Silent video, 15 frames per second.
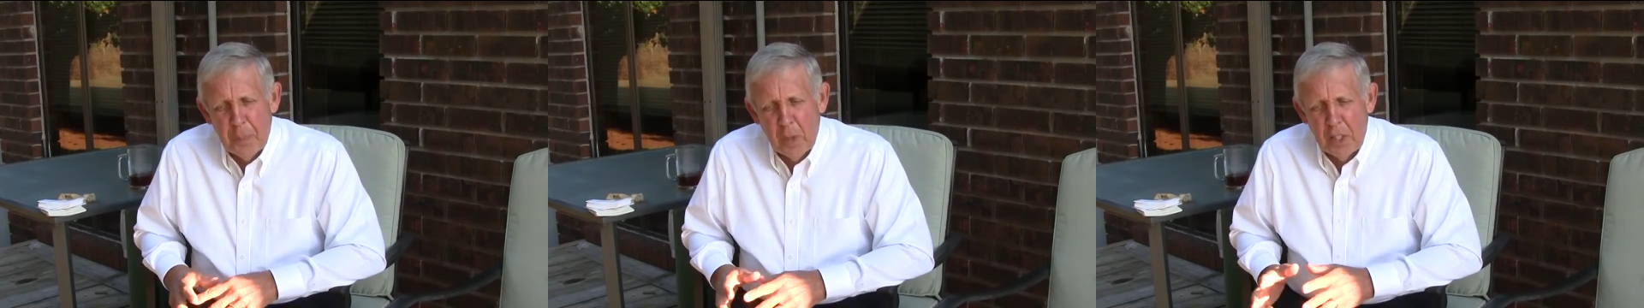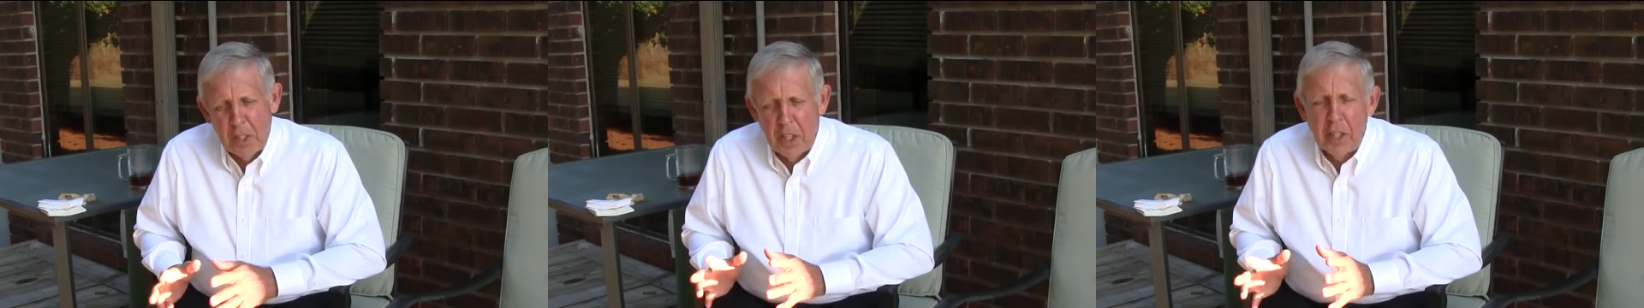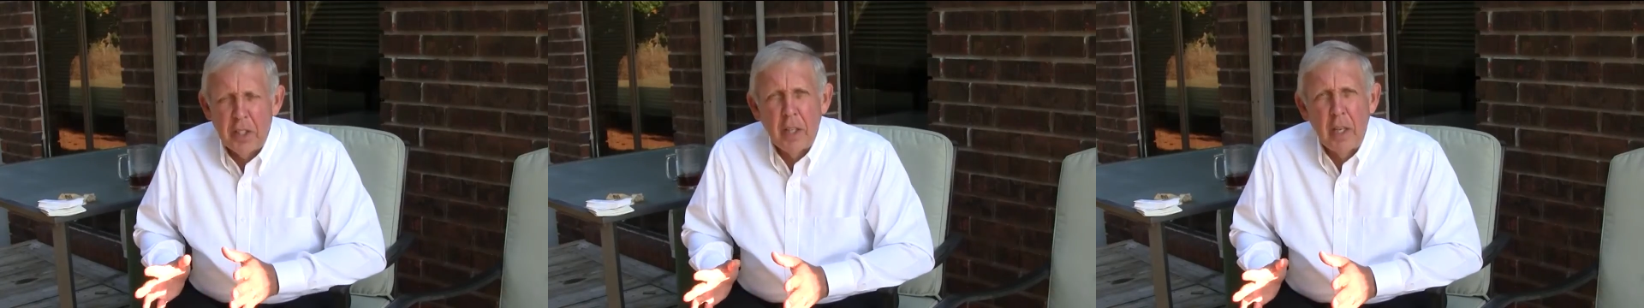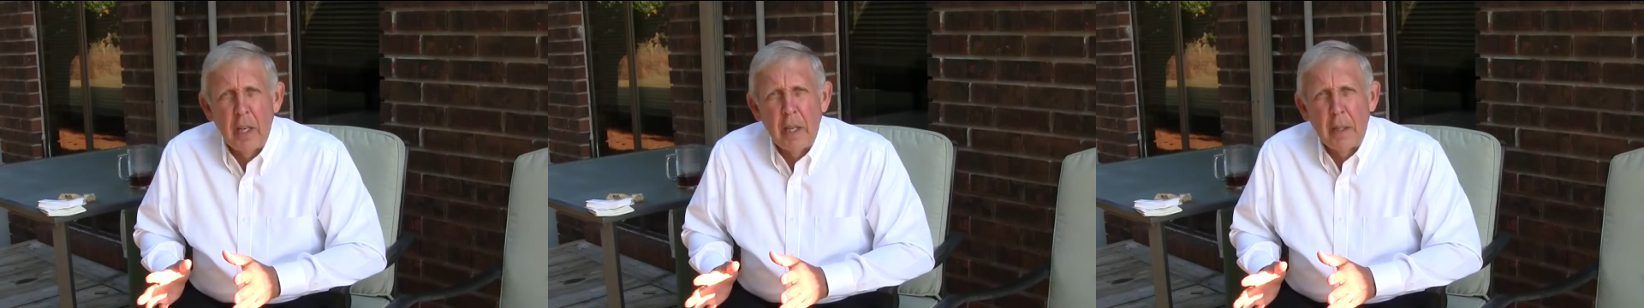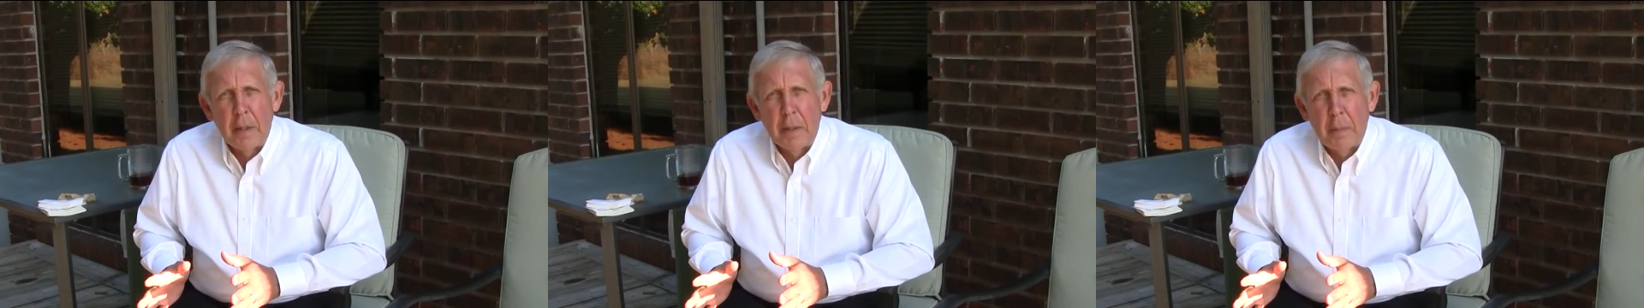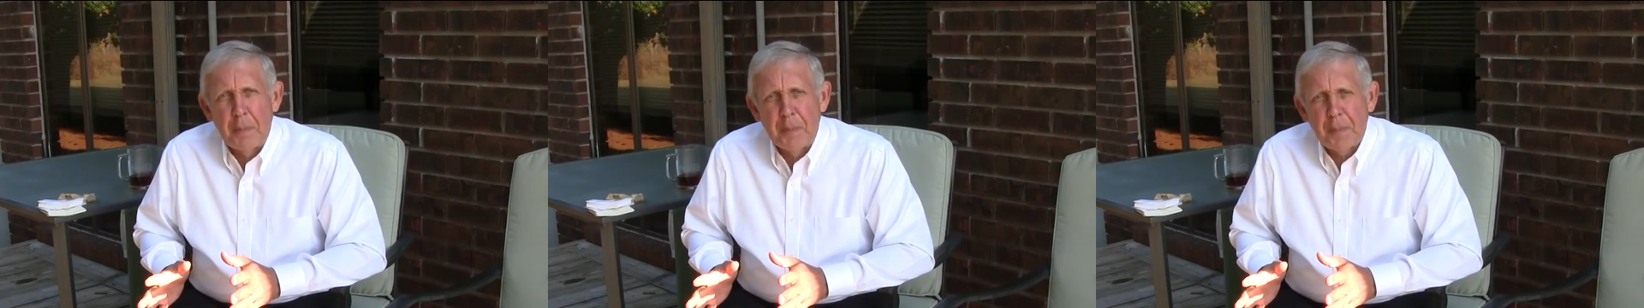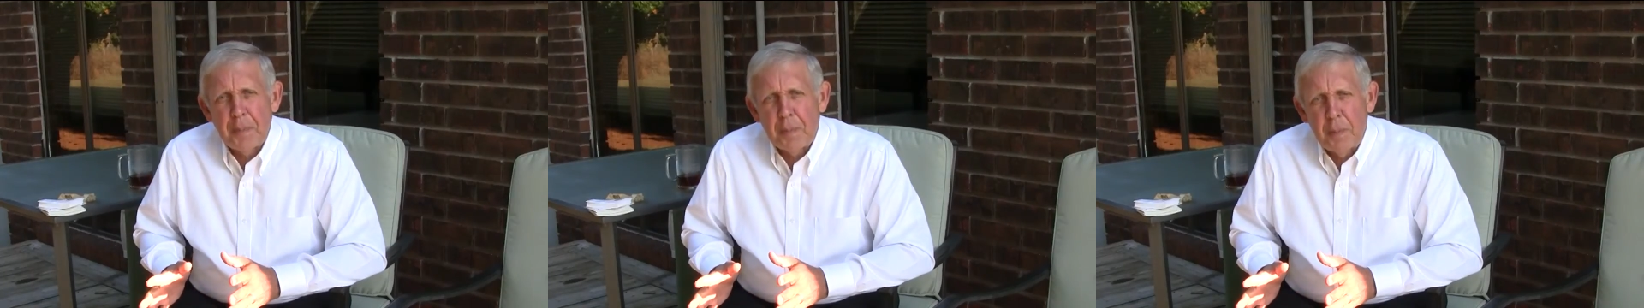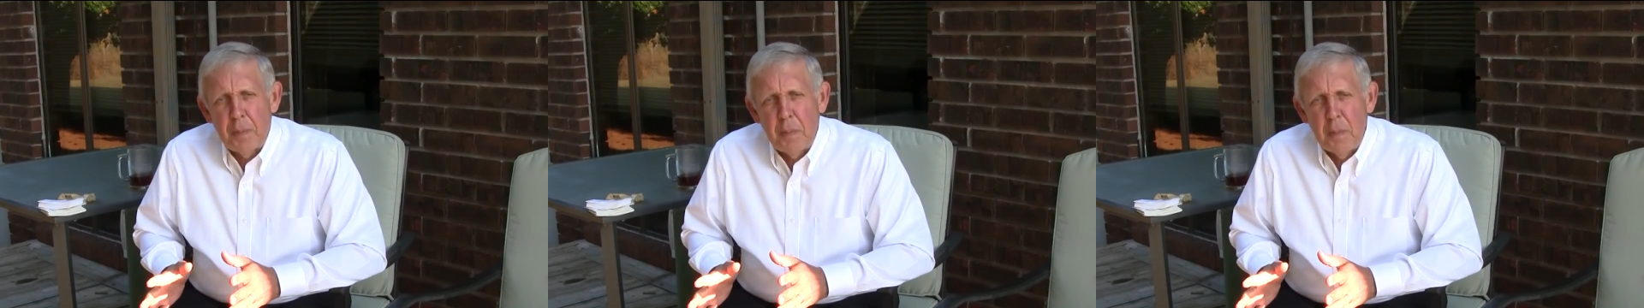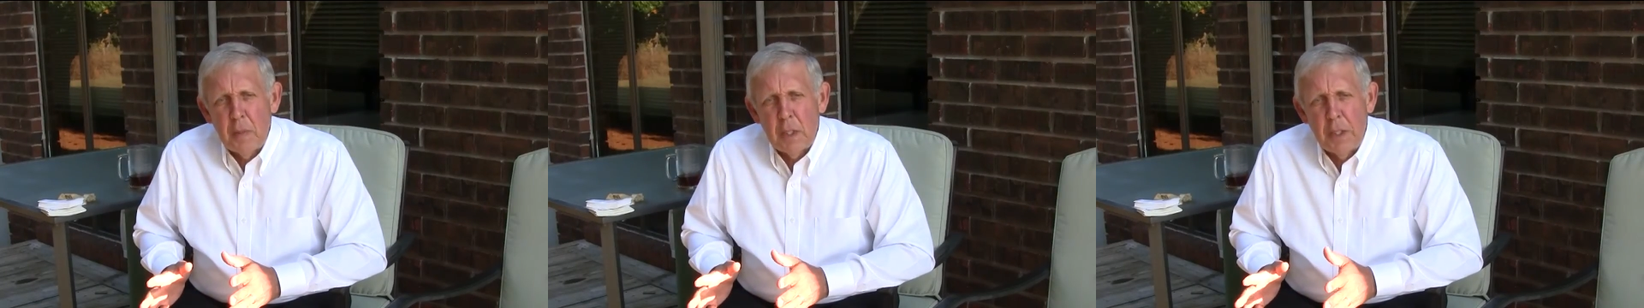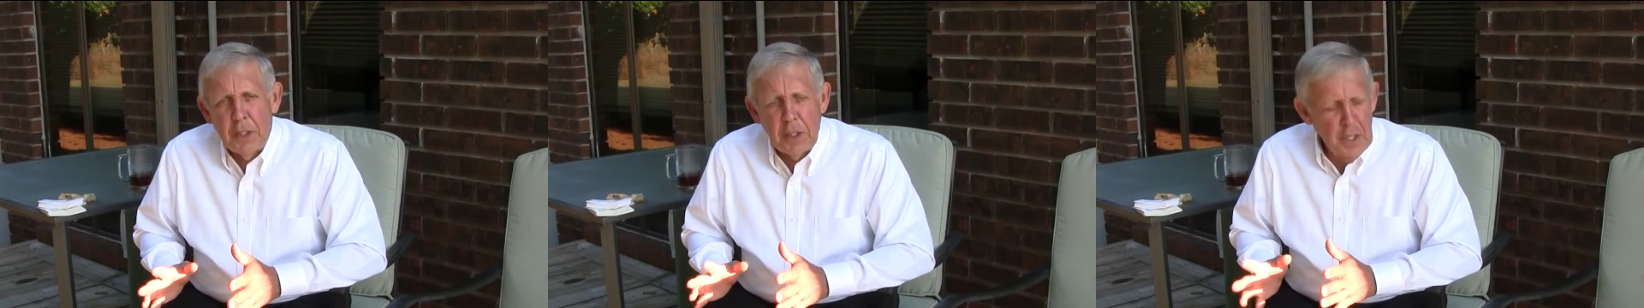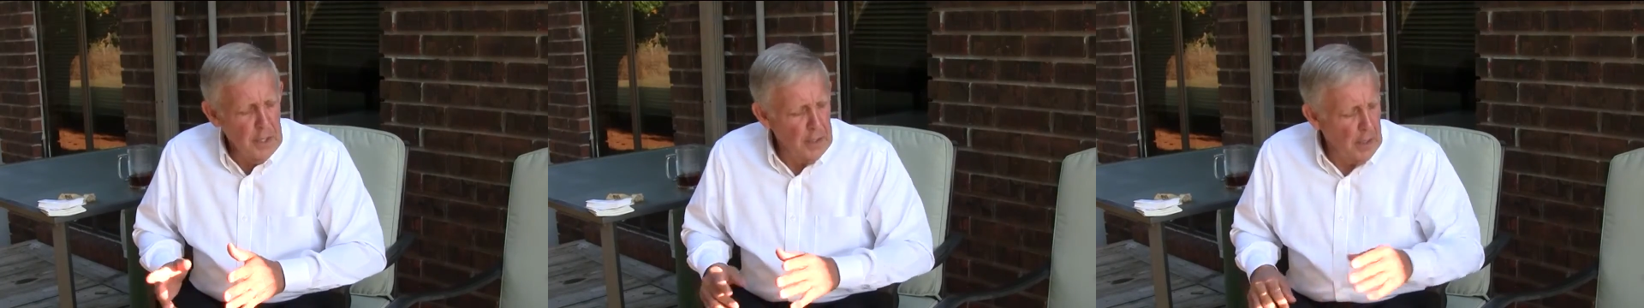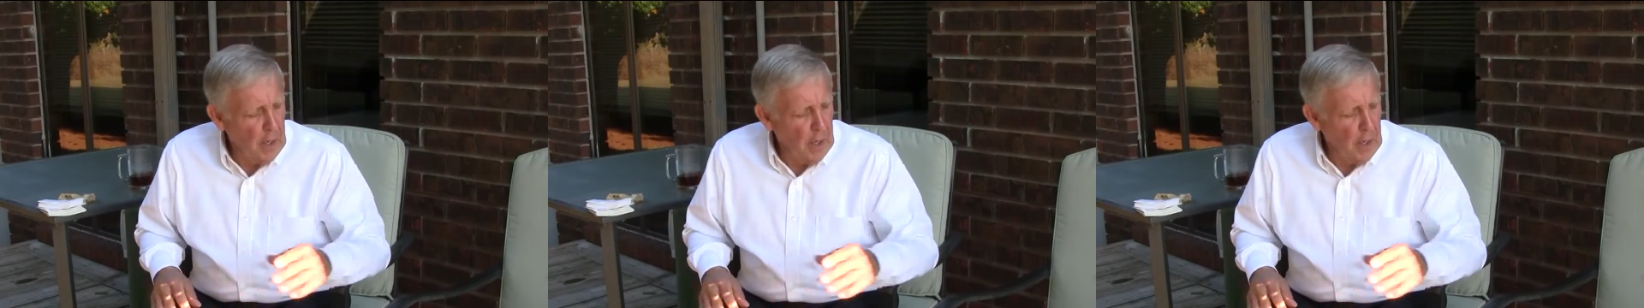Let's get together. Let's get